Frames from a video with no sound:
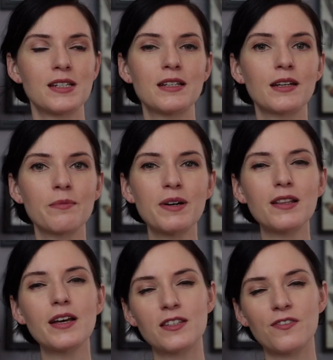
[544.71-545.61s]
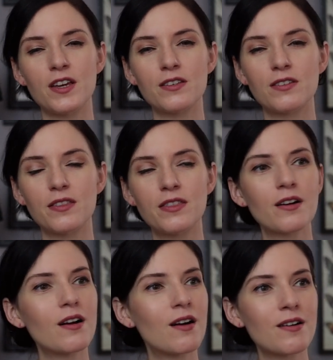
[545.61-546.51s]
to knitting, but let's face it,
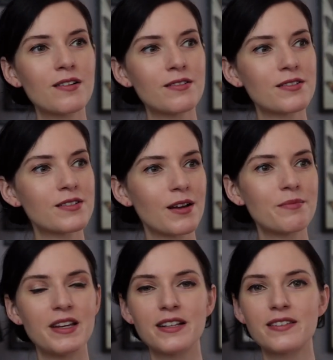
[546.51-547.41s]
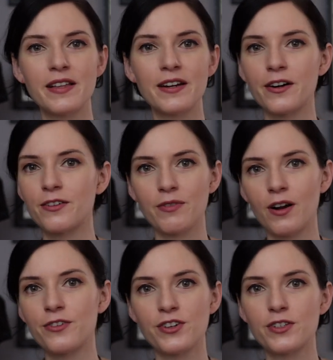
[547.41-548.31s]
there are some knits that
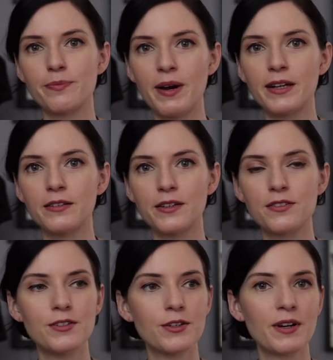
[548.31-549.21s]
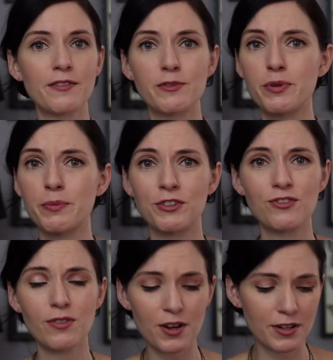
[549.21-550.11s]
are just mindless. You don't have to put
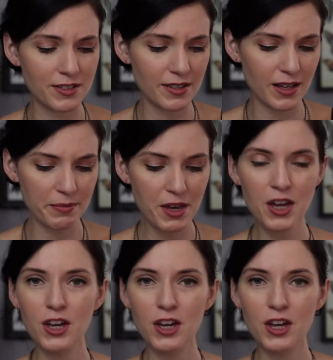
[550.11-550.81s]
much thought into them.